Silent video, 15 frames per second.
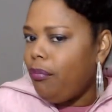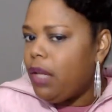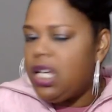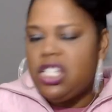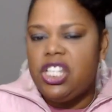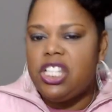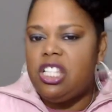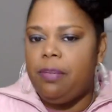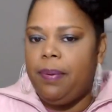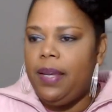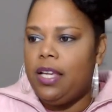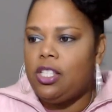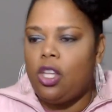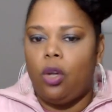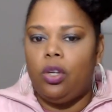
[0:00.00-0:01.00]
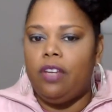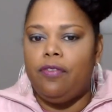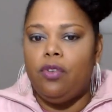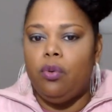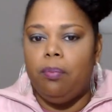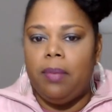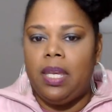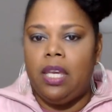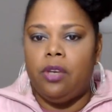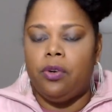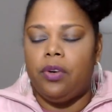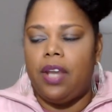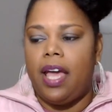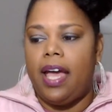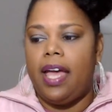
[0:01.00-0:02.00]
It just depends on if you mean or
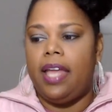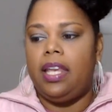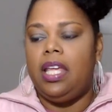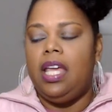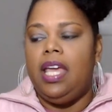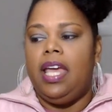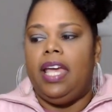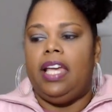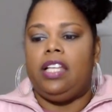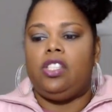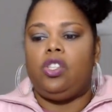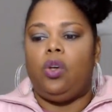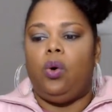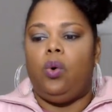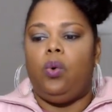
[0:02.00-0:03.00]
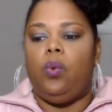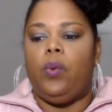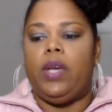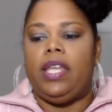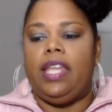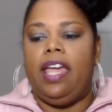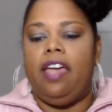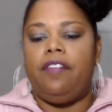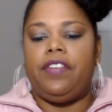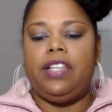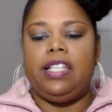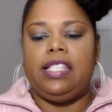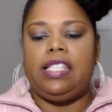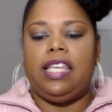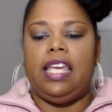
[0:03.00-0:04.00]
not. And so when
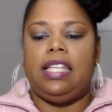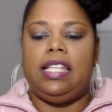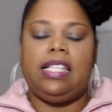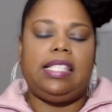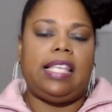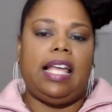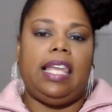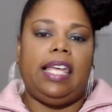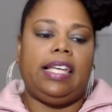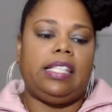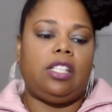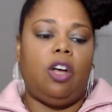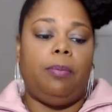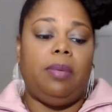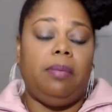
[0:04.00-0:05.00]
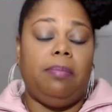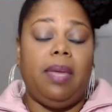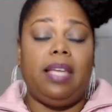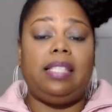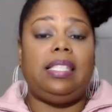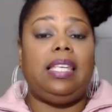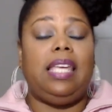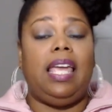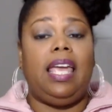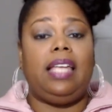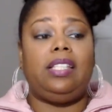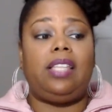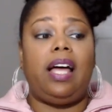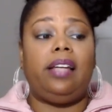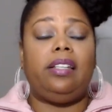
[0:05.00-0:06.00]
Heavenly said, this sounds like it's going to be messy,
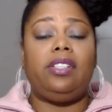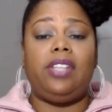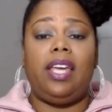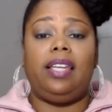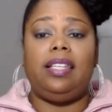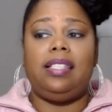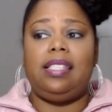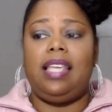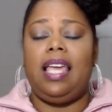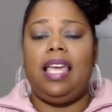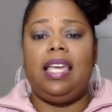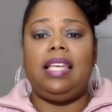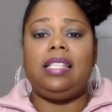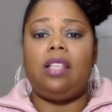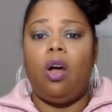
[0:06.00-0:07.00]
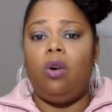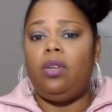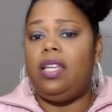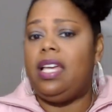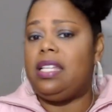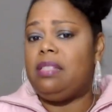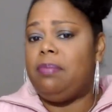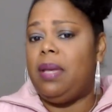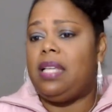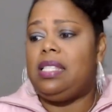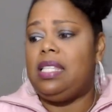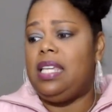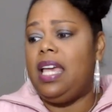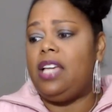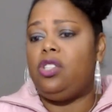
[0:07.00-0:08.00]
and Dr. Jackie said, it's only as
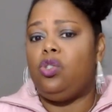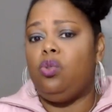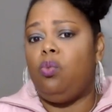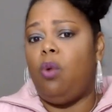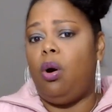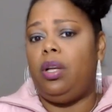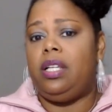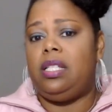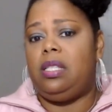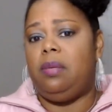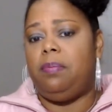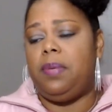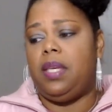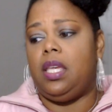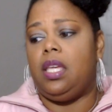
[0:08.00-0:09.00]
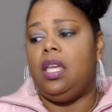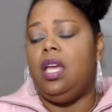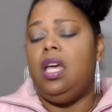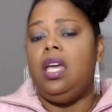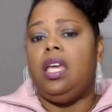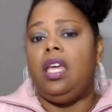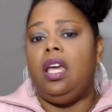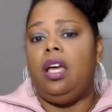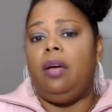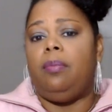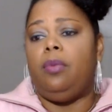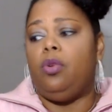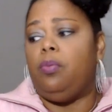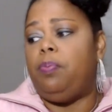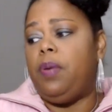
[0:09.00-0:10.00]
messy as you want it to be.
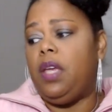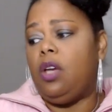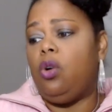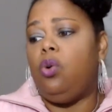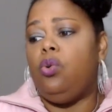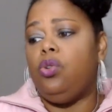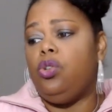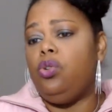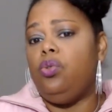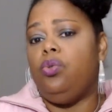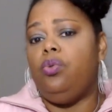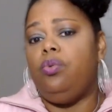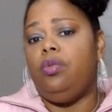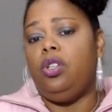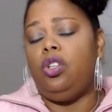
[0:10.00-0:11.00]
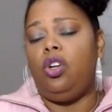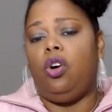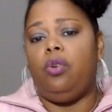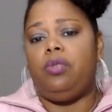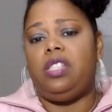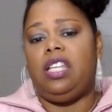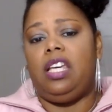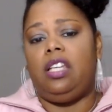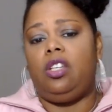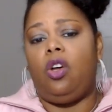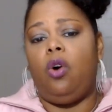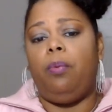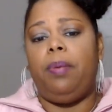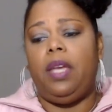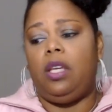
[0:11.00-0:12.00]
Pick who you know, saying
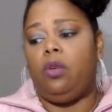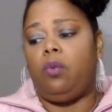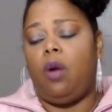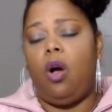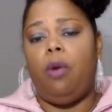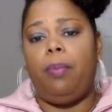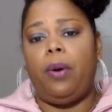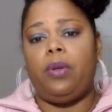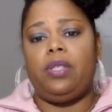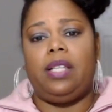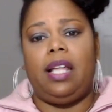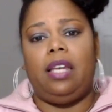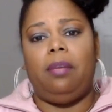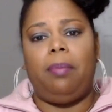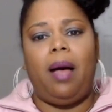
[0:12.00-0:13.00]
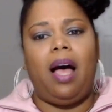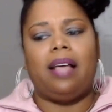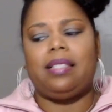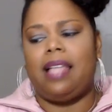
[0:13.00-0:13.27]
don't pick the wrong person out of the box.